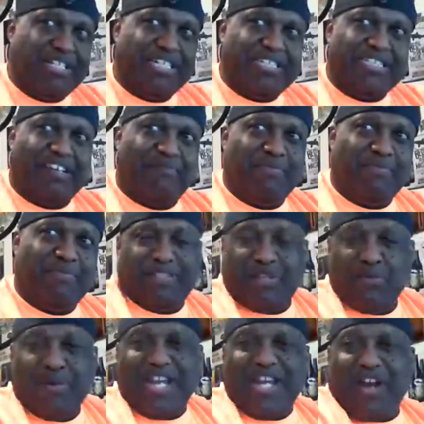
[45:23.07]
stuff, but you
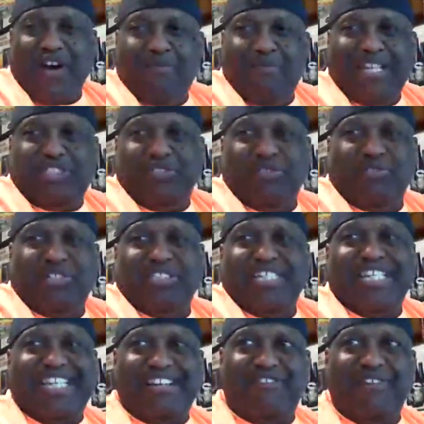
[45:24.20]
wouldn't know them unless you were
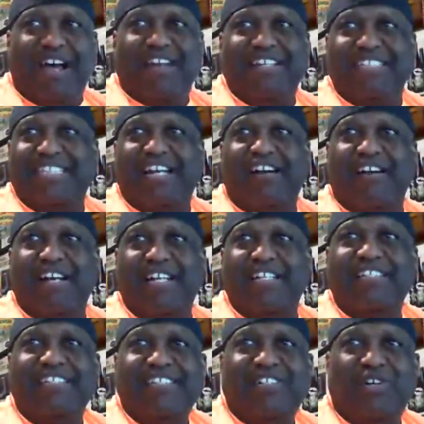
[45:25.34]
really around this area.
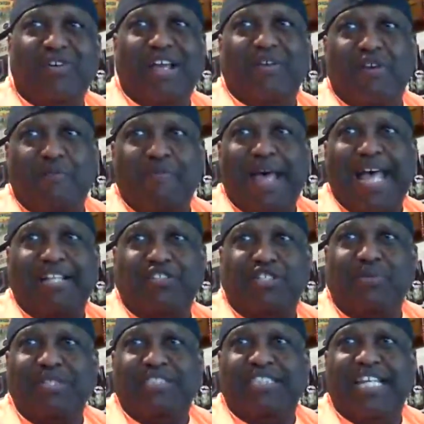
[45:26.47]
Or like where yeah. Matt,
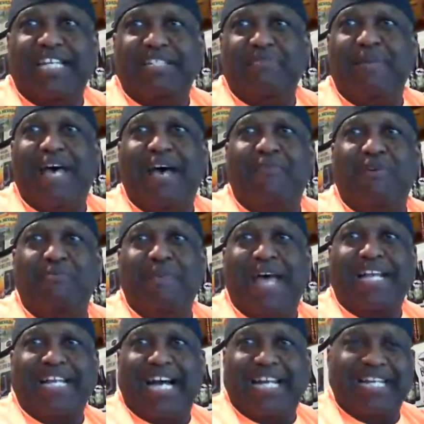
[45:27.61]
someone sent it to Matt, where Matt
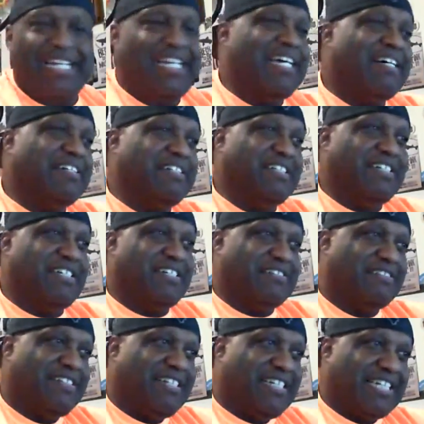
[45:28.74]
got it now. You know?
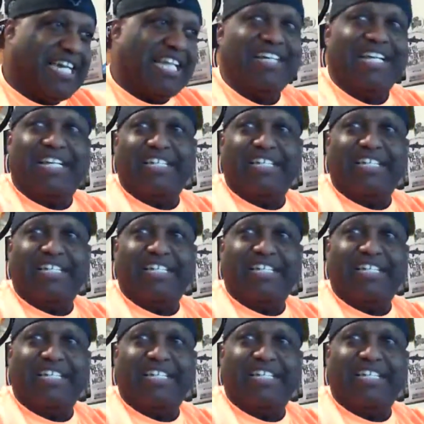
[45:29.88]
Yeah, yeah. He, I mean,